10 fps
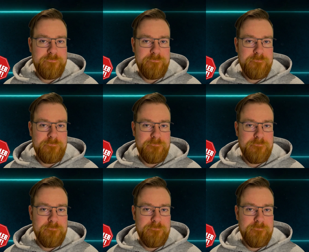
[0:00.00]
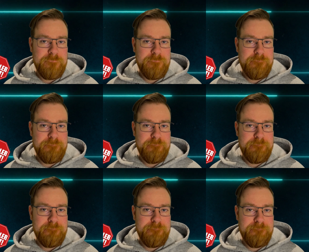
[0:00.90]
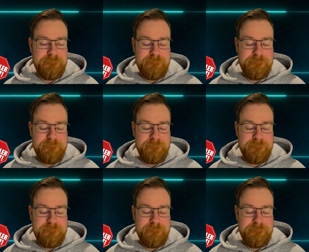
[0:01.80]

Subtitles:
[no speech]